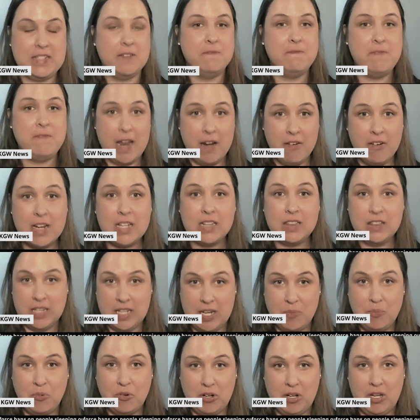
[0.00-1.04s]
of very
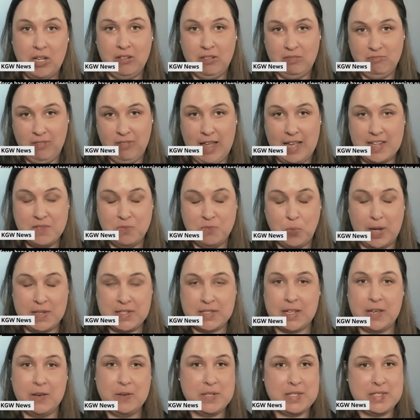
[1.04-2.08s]
liberal
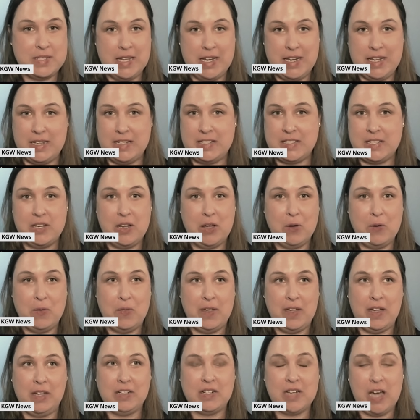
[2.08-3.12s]
West Coast cities, you know,
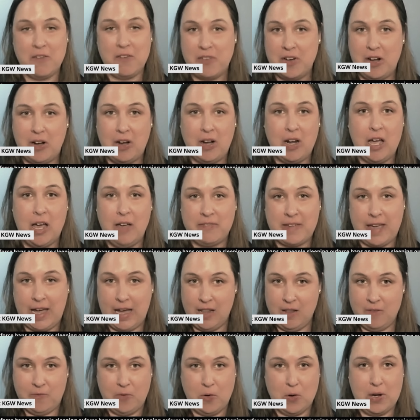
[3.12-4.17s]
the governor of
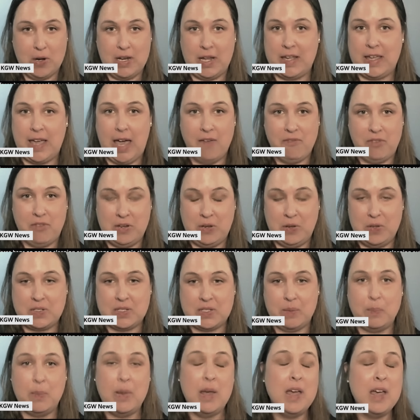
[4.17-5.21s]
California, Gavin
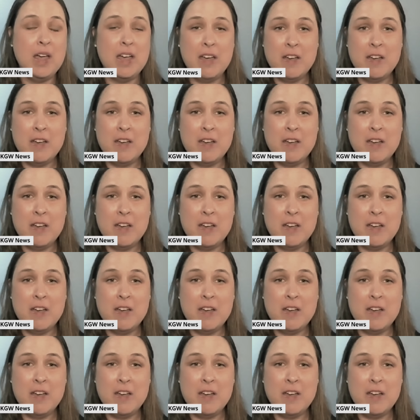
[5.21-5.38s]
Newsom,